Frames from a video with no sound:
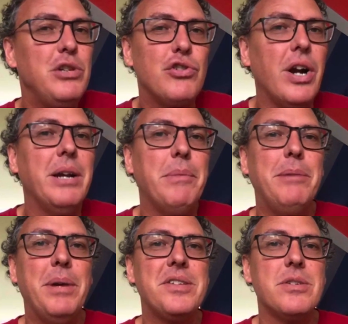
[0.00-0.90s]
trying my
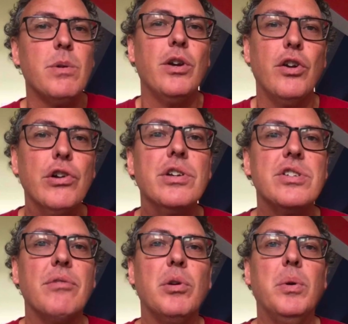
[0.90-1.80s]
best to encourage
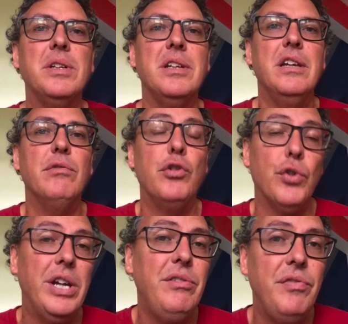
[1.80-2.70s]
everyone to give
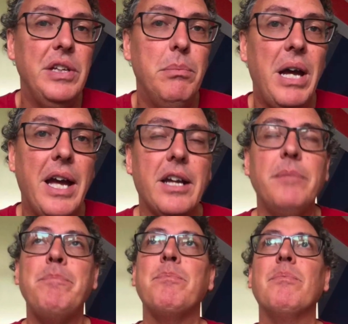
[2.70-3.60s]
great feedback,
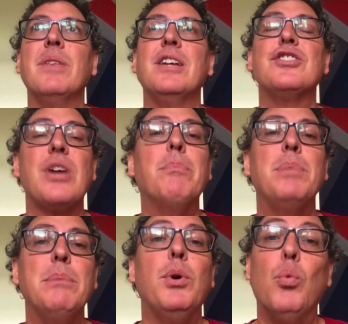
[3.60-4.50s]
some
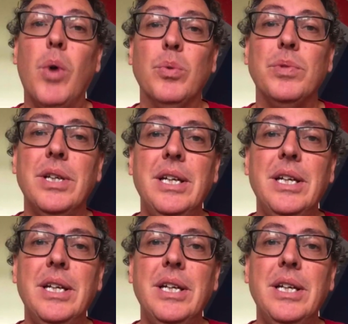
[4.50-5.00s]
people won't.